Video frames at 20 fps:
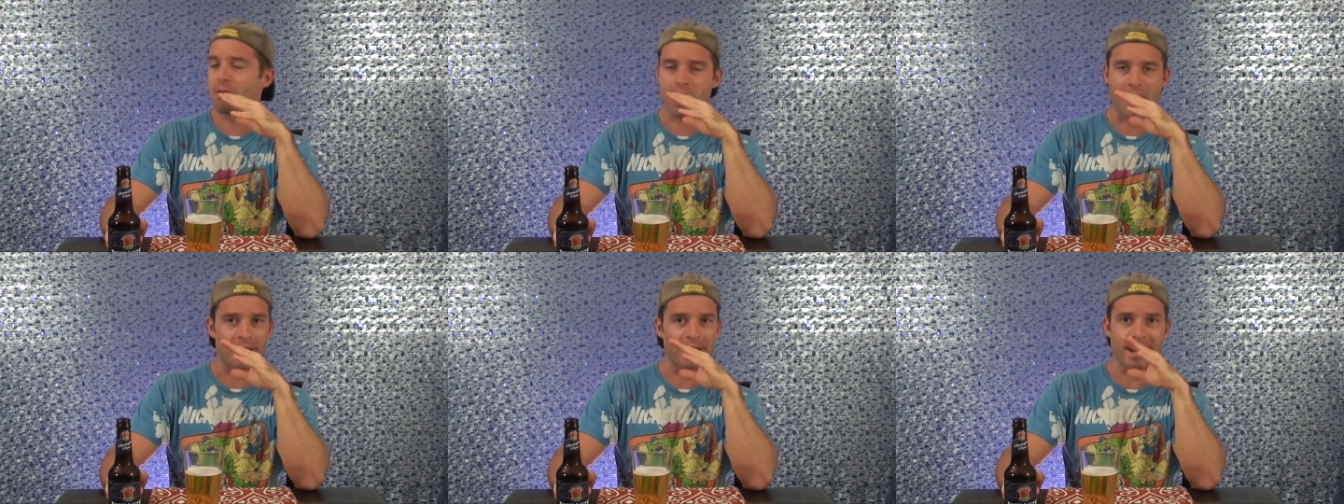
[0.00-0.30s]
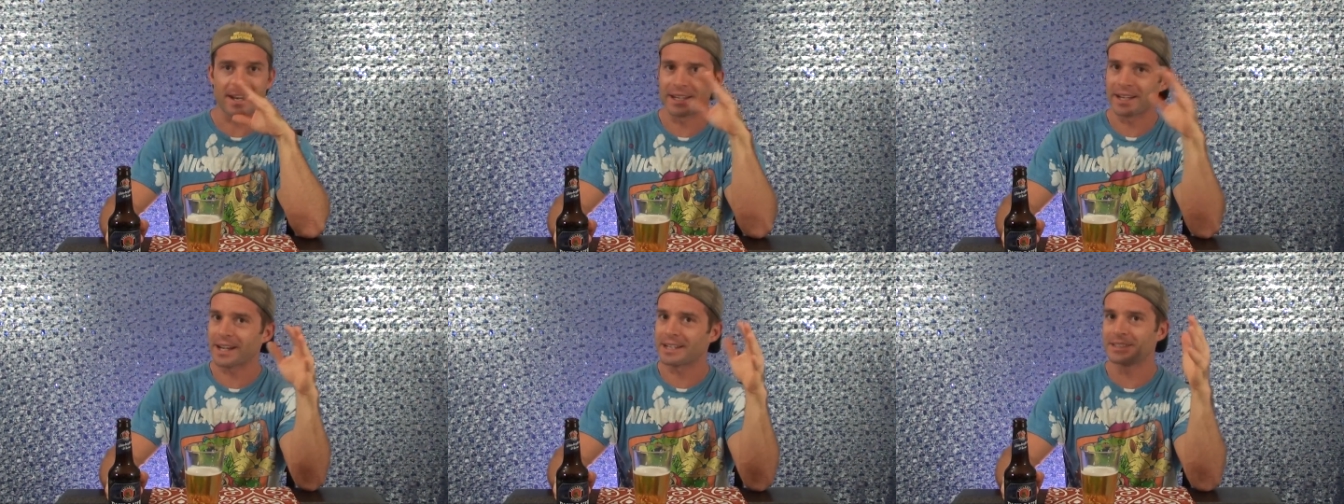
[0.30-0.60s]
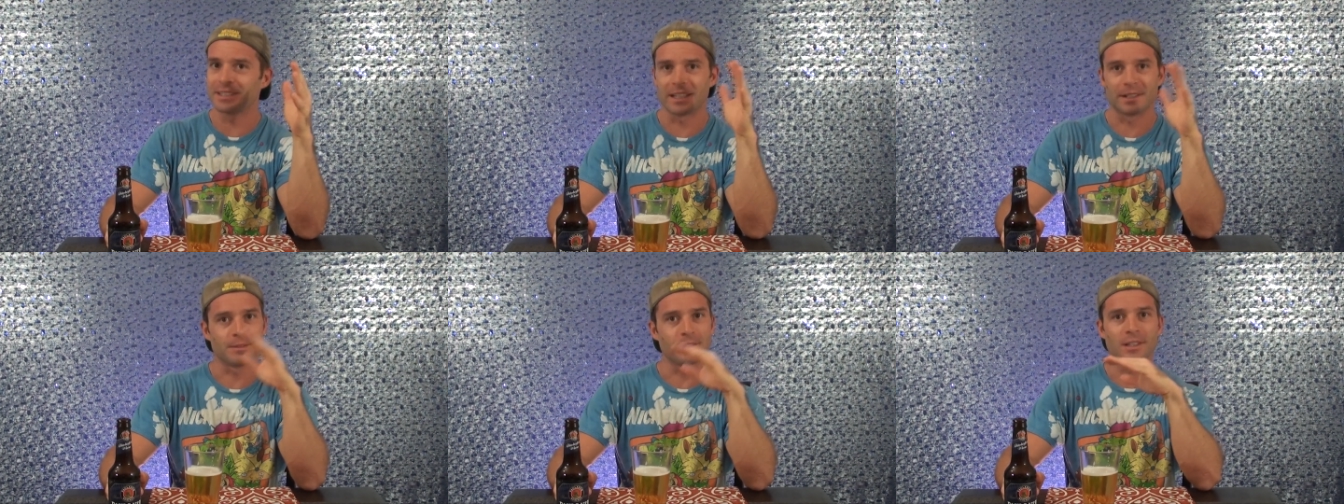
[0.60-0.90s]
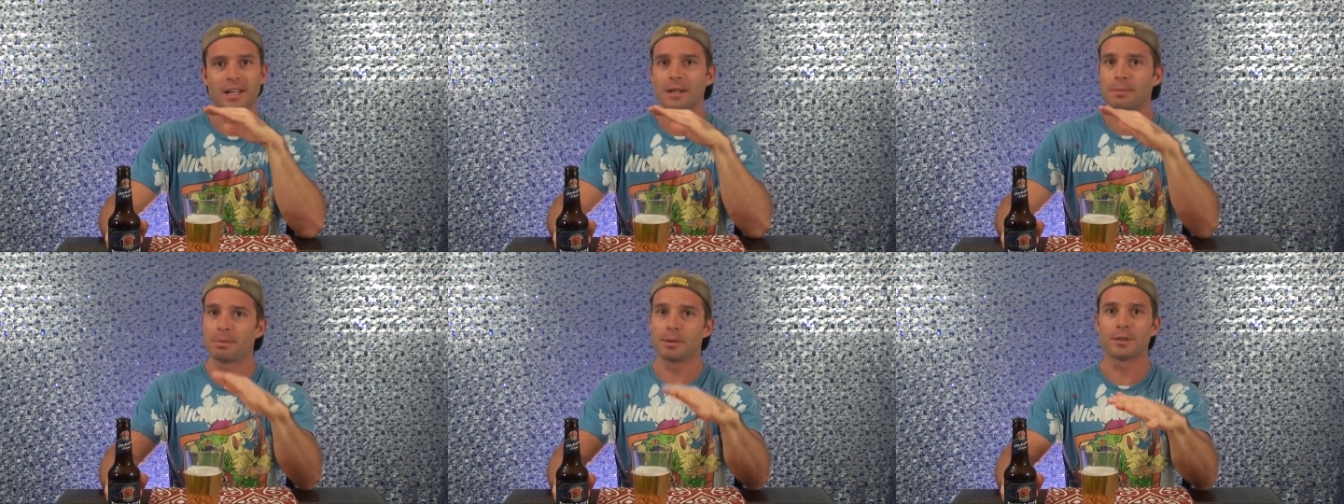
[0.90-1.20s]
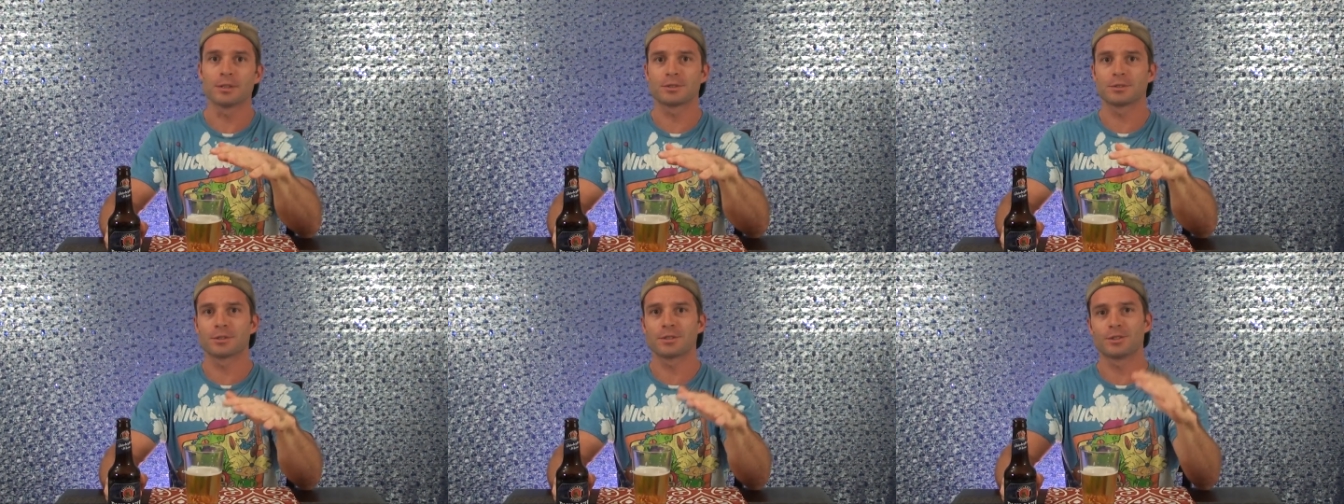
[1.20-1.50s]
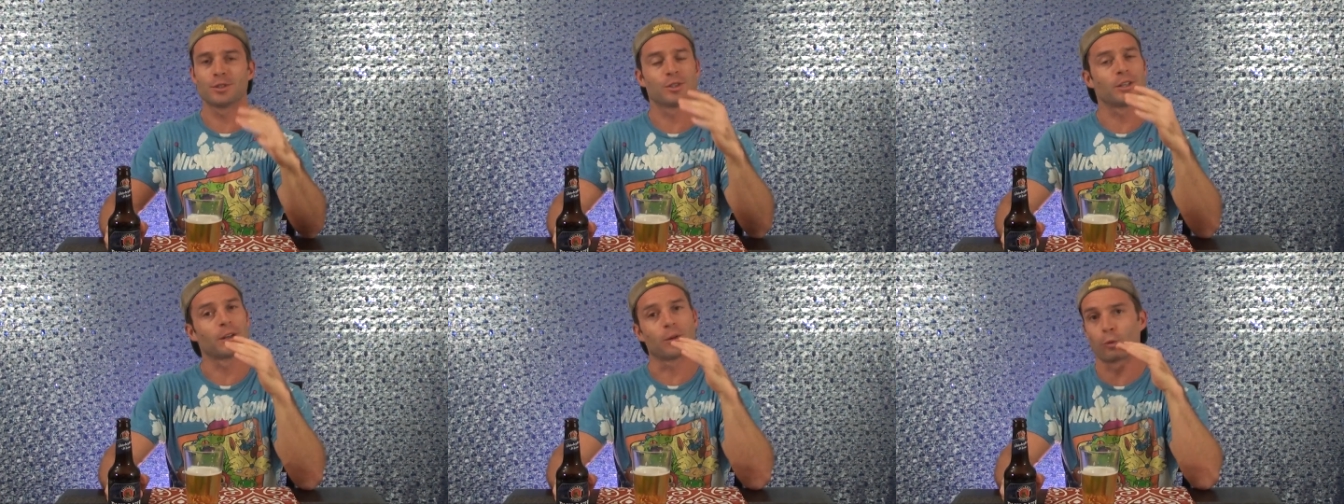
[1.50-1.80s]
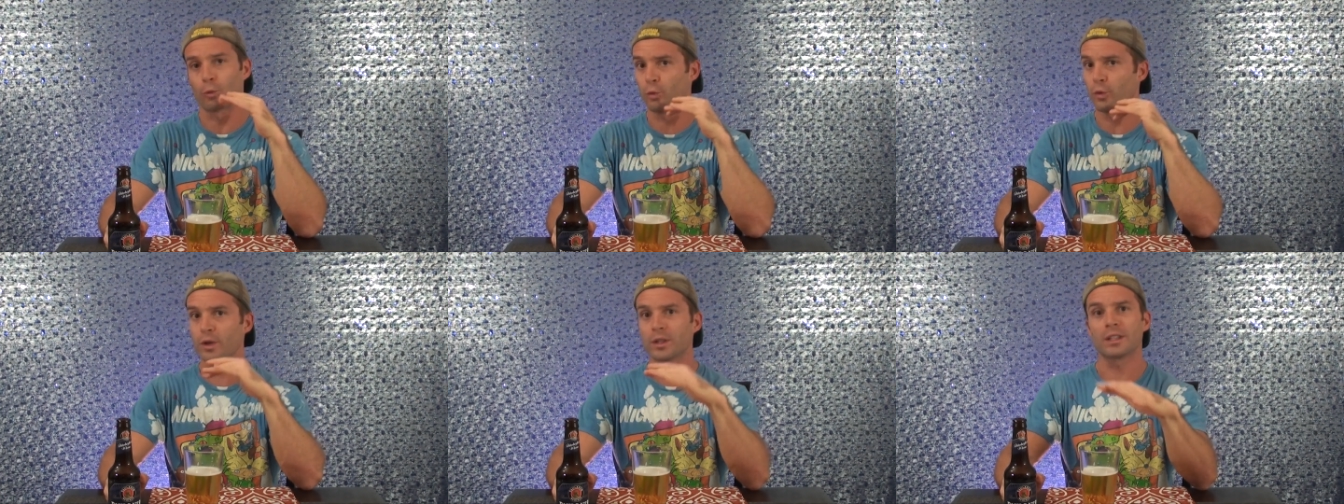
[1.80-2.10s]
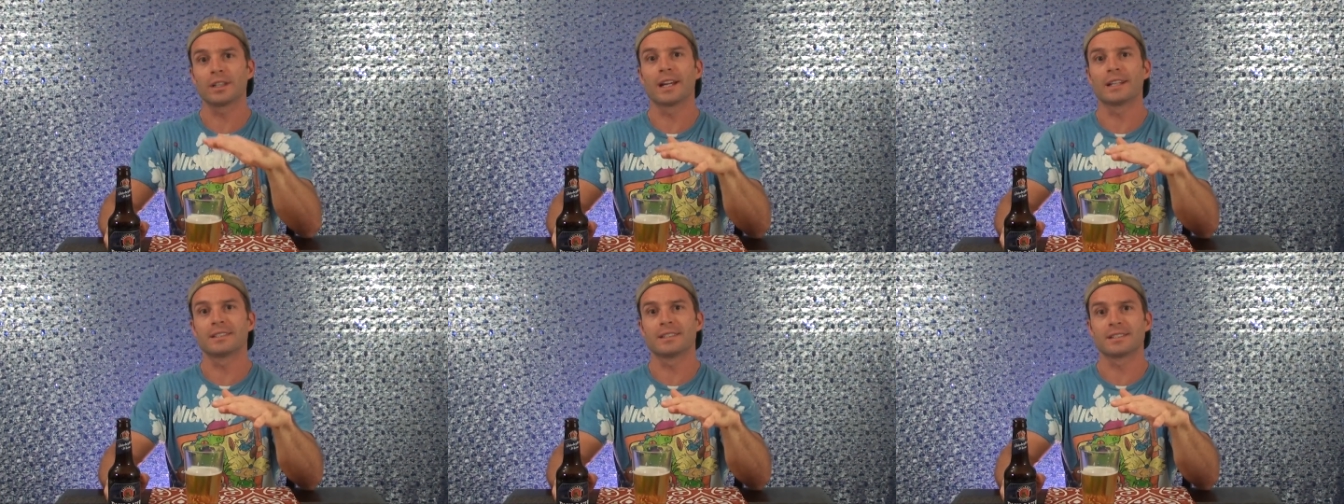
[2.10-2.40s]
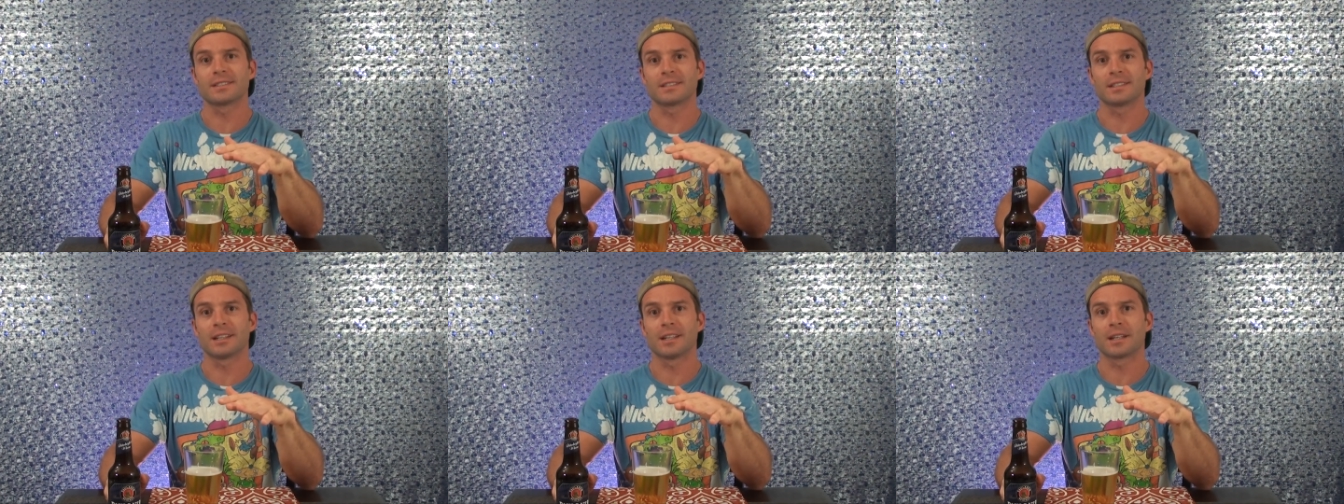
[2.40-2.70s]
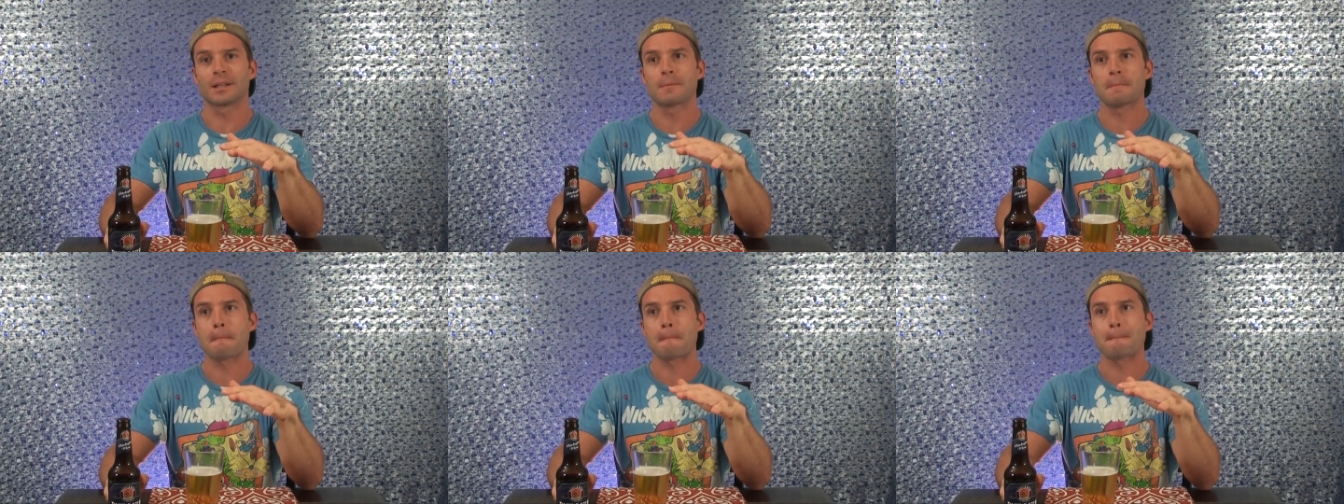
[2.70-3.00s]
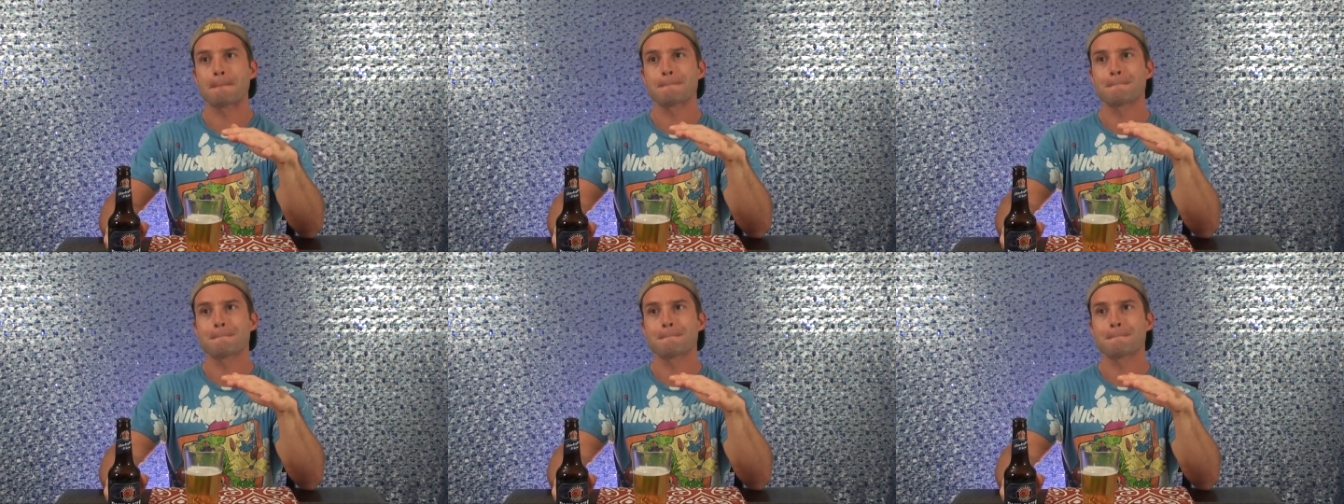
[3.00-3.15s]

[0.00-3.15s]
Again, like I said, if you like Pilsners, you're going to really like this thing.